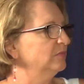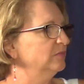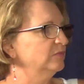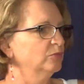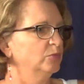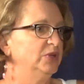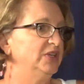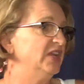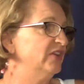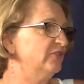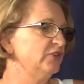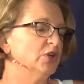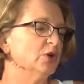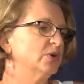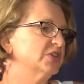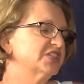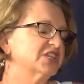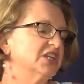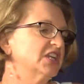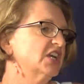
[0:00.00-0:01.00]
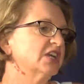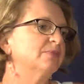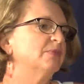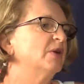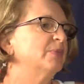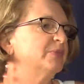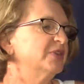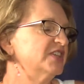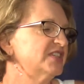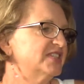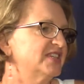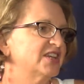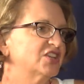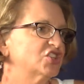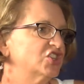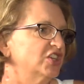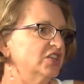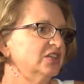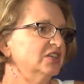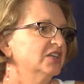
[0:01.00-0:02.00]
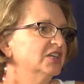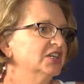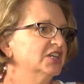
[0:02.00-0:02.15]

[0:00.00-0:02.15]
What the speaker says: We never know what's going to come up in a session.